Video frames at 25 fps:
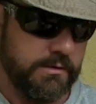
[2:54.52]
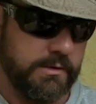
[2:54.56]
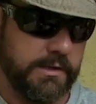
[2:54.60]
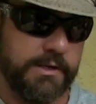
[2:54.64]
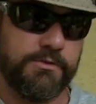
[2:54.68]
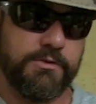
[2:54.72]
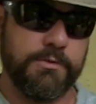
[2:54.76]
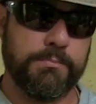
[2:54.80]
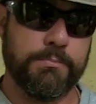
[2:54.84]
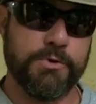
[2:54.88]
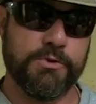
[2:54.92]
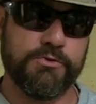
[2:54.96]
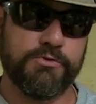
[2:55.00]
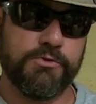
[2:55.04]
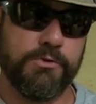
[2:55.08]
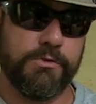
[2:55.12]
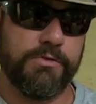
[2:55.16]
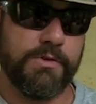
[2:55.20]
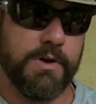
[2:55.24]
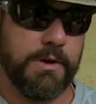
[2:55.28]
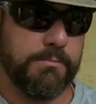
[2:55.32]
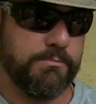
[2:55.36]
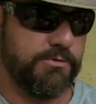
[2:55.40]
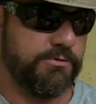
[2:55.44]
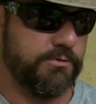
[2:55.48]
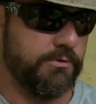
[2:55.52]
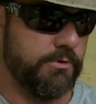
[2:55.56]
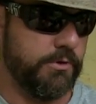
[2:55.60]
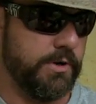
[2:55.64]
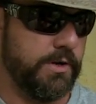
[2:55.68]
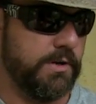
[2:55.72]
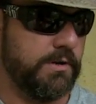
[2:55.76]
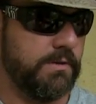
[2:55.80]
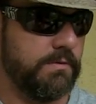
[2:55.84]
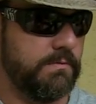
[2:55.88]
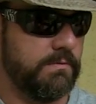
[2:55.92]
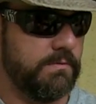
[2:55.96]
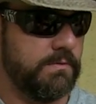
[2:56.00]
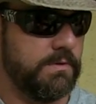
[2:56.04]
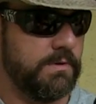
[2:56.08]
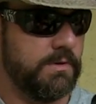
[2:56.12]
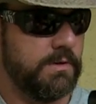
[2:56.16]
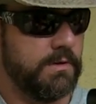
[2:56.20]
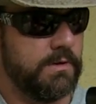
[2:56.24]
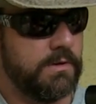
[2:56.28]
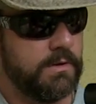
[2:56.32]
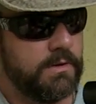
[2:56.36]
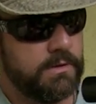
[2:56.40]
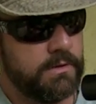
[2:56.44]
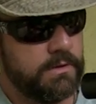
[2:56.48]
Lets you put your thumb through it.
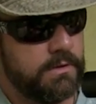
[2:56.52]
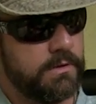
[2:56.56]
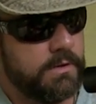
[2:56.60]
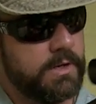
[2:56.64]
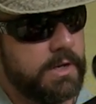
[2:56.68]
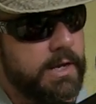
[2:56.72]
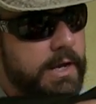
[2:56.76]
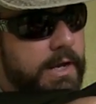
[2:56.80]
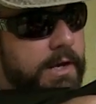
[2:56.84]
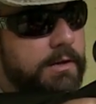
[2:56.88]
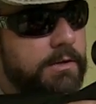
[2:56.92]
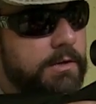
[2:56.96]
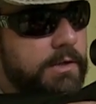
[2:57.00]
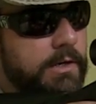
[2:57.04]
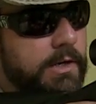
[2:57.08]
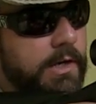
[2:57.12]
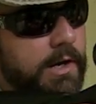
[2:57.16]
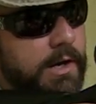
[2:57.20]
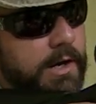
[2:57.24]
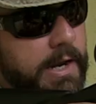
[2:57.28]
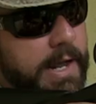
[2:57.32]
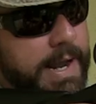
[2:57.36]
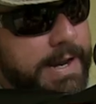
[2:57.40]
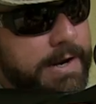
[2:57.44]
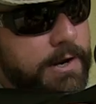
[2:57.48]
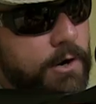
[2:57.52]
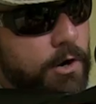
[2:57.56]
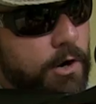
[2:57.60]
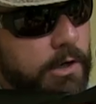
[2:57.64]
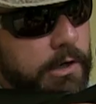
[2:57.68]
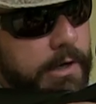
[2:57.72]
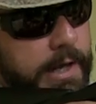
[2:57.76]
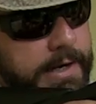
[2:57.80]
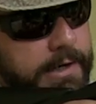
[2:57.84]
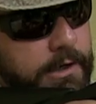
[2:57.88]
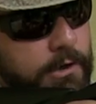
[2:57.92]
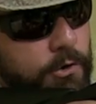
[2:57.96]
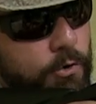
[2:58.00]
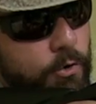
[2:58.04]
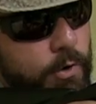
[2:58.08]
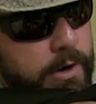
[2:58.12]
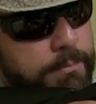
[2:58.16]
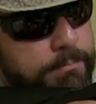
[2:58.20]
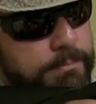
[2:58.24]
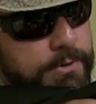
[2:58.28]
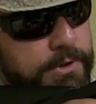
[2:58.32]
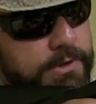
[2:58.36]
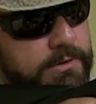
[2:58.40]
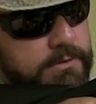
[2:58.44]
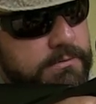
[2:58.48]
And you get an AR-like
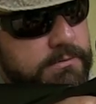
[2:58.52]
grip.